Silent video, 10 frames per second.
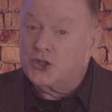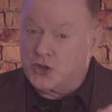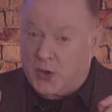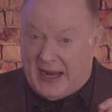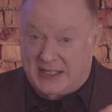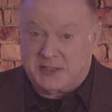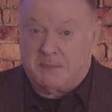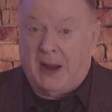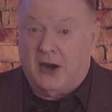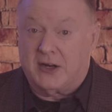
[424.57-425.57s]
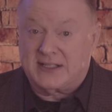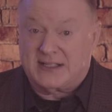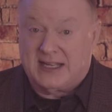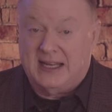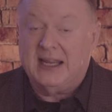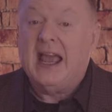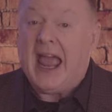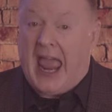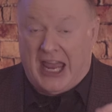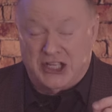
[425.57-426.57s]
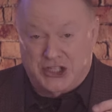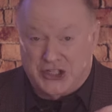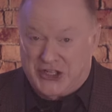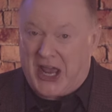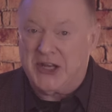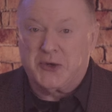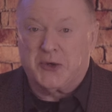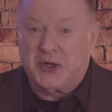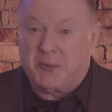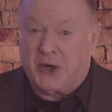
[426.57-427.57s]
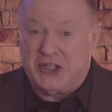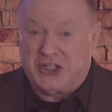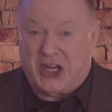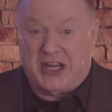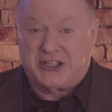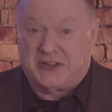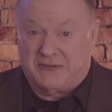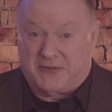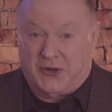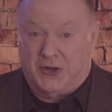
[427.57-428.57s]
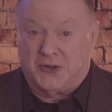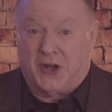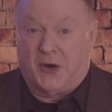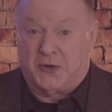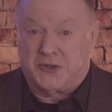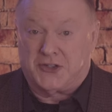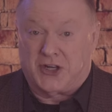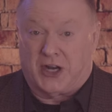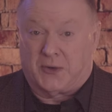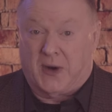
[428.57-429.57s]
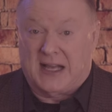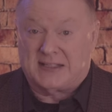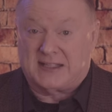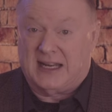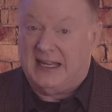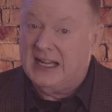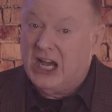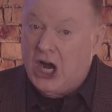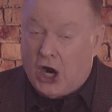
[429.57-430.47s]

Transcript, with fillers: transparency, and genuine appreciation for your donor's generosity